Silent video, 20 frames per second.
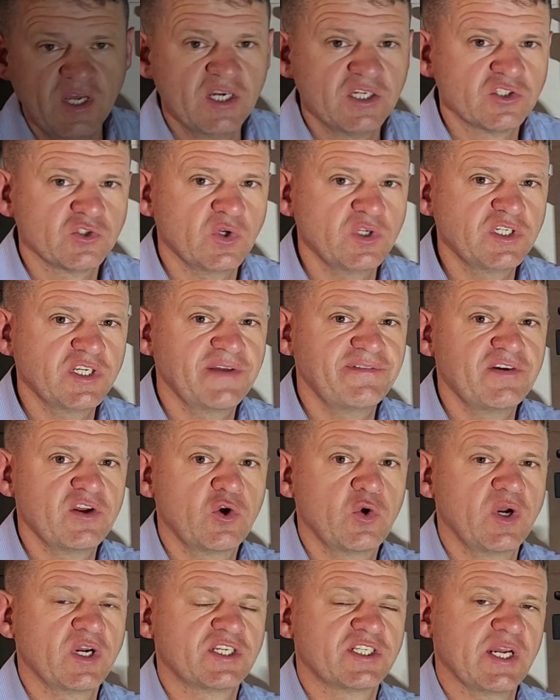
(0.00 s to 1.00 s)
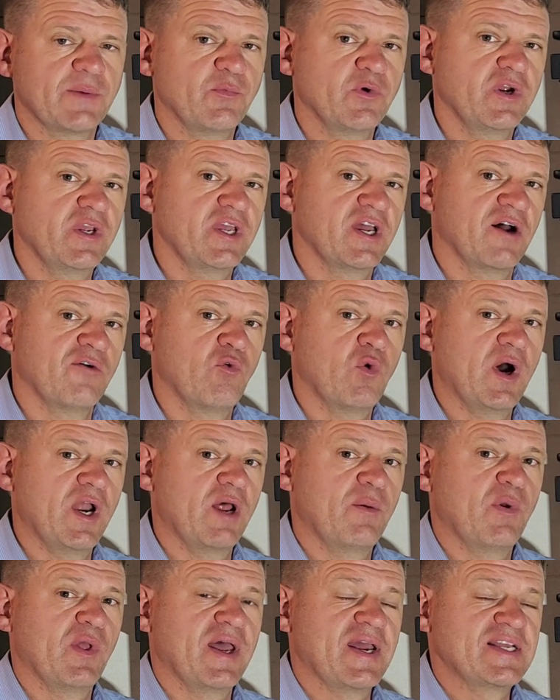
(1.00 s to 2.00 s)
So I'll just give you a quick summary of what
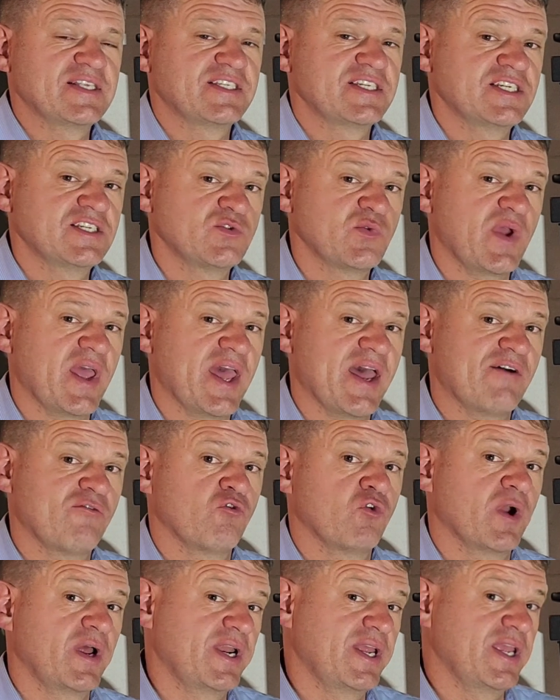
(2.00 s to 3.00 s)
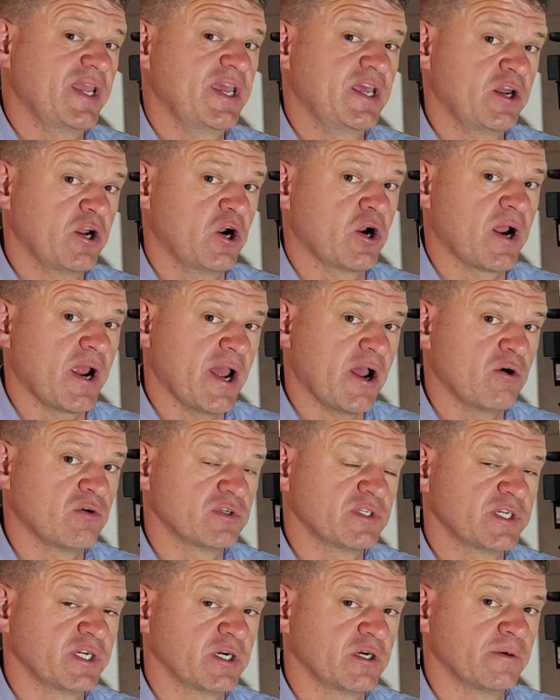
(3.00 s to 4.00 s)
appliances we have running in our
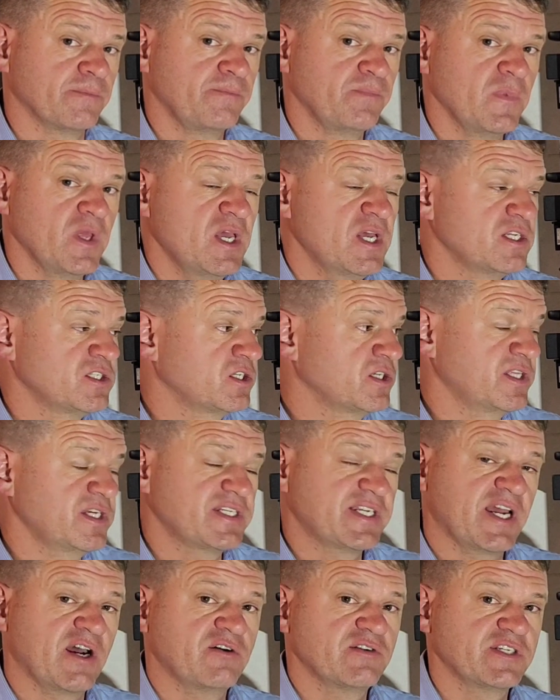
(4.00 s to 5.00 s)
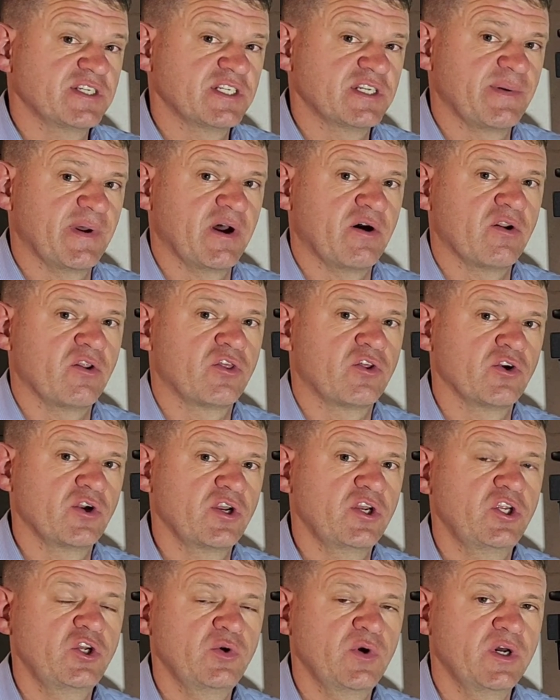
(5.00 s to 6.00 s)
house here. So this house is about
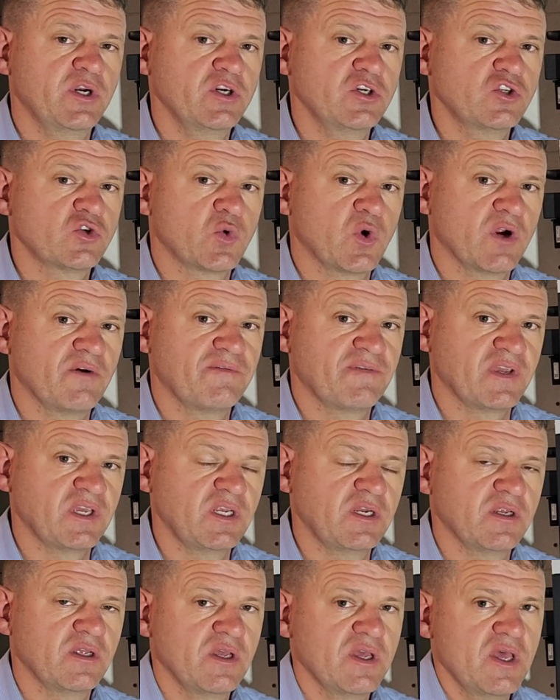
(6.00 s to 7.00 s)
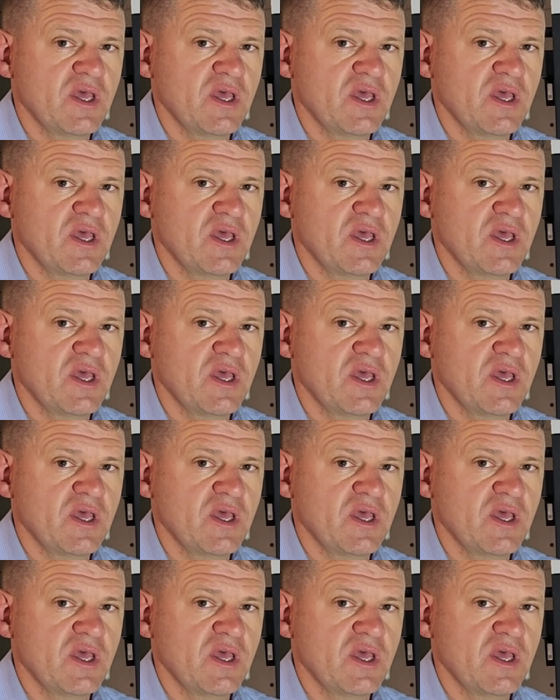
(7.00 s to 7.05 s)
3,200 square feet.